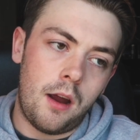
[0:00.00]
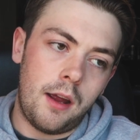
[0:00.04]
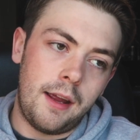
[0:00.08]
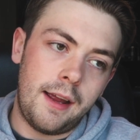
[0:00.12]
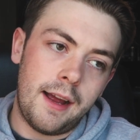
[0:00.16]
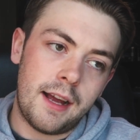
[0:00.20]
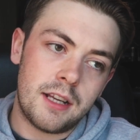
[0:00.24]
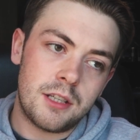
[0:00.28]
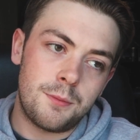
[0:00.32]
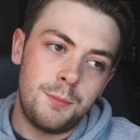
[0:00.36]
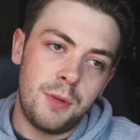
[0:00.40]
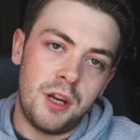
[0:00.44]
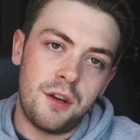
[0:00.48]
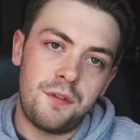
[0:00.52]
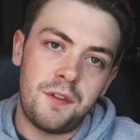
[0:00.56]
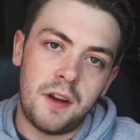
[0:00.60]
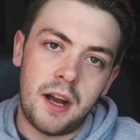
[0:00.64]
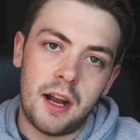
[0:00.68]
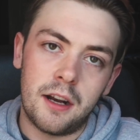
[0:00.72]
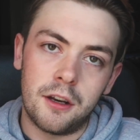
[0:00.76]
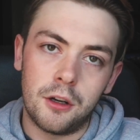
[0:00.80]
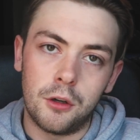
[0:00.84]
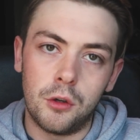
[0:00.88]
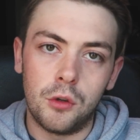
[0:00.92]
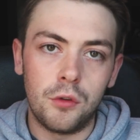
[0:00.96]
He asked me if
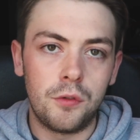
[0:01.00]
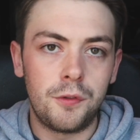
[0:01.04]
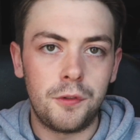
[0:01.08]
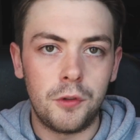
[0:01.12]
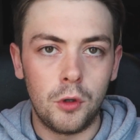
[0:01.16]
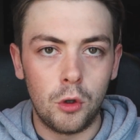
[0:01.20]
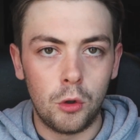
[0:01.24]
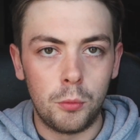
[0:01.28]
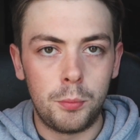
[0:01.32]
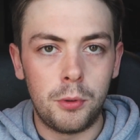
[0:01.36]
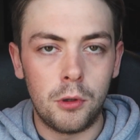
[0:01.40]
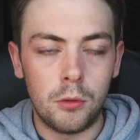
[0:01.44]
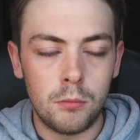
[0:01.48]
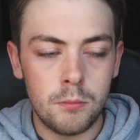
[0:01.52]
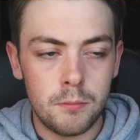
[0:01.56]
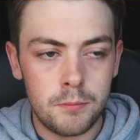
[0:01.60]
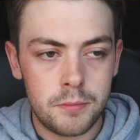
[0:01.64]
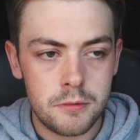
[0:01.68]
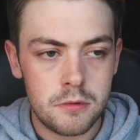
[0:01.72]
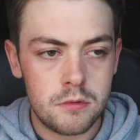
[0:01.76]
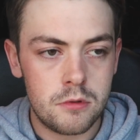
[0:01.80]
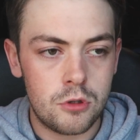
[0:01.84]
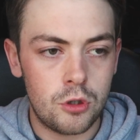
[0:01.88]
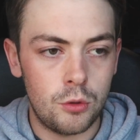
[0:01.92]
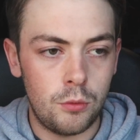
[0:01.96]
it had a new fuel pump,
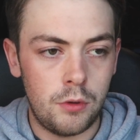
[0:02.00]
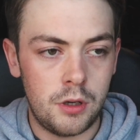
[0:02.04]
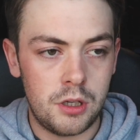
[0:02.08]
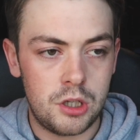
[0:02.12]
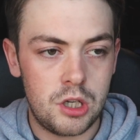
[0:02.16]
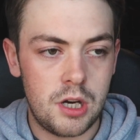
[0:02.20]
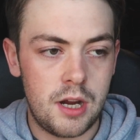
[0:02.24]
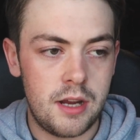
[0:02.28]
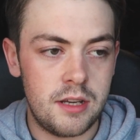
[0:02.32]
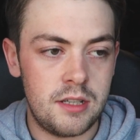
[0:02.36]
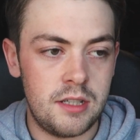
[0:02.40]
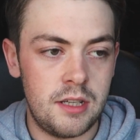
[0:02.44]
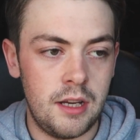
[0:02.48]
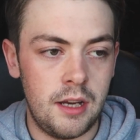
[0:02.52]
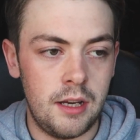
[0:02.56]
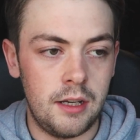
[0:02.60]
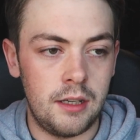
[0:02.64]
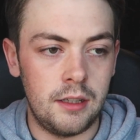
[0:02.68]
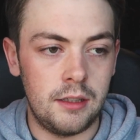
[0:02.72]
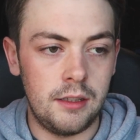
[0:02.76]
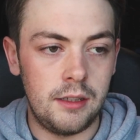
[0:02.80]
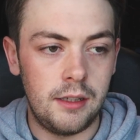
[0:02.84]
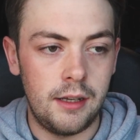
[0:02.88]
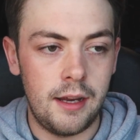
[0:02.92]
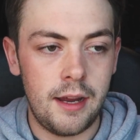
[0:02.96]
to which I
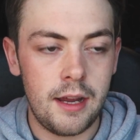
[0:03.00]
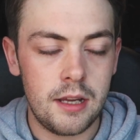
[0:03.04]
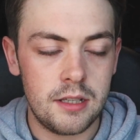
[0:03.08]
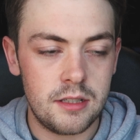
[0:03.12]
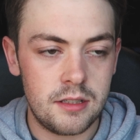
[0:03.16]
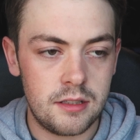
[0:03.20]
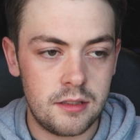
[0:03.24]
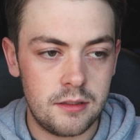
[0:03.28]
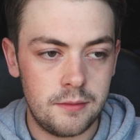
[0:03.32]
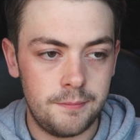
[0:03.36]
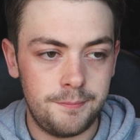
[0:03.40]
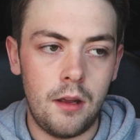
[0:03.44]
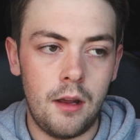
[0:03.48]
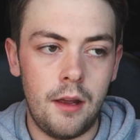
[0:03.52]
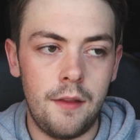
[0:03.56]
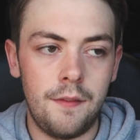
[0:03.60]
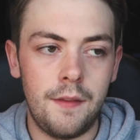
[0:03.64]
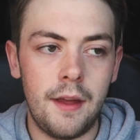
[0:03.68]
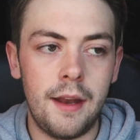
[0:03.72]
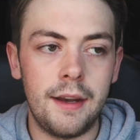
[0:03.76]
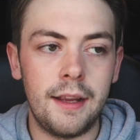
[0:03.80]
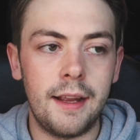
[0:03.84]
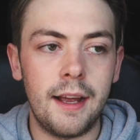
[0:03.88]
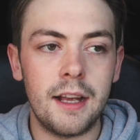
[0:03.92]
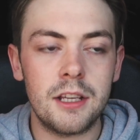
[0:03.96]
said yes. And
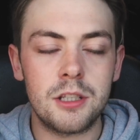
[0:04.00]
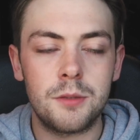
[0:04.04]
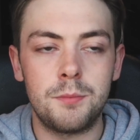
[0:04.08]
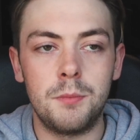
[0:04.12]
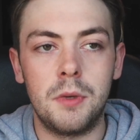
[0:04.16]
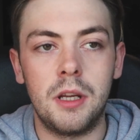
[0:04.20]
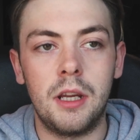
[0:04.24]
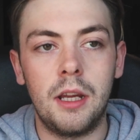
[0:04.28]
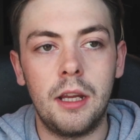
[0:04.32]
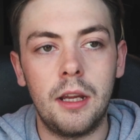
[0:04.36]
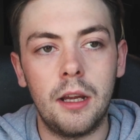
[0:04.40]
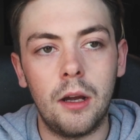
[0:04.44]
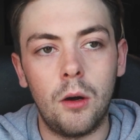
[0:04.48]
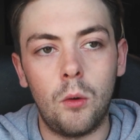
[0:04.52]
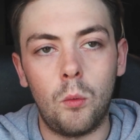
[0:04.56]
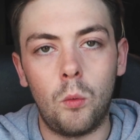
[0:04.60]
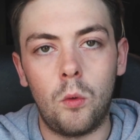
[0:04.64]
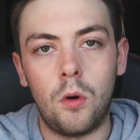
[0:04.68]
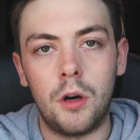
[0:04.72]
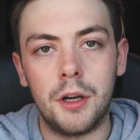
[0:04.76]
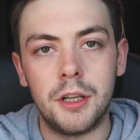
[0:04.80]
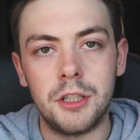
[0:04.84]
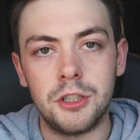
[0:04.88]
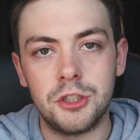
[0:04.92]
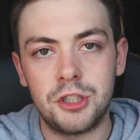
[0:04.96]
then he asked me
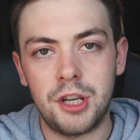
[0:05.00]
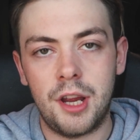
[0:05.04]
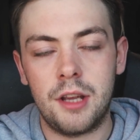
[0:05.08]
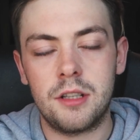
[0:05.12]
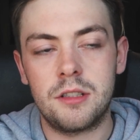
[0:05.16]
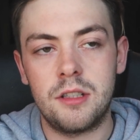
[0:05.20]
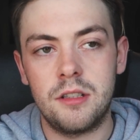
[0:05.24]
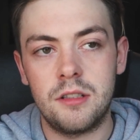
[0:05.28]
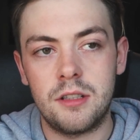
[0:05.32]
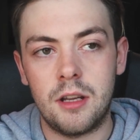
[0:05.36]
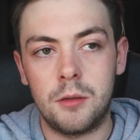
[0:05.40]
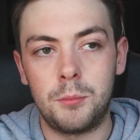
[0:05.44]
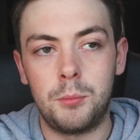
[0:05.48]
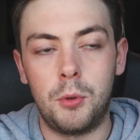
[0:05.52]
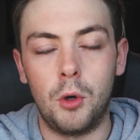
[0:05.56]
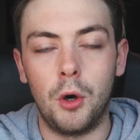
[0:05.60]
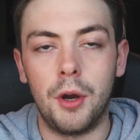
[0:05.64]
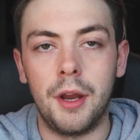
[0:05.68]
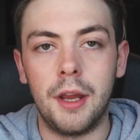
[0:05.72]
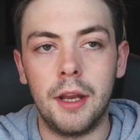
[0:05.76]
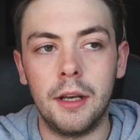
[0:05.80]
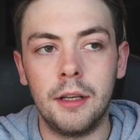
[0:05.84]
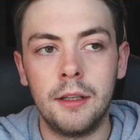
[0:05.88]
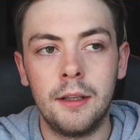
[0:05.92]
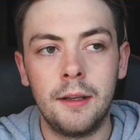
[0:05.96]
what injectors I'd
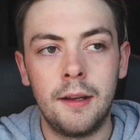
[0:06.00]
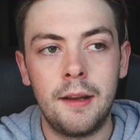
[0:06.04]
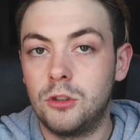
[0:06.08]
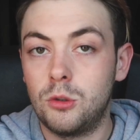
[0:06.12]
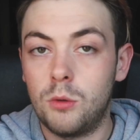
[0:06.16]
put in.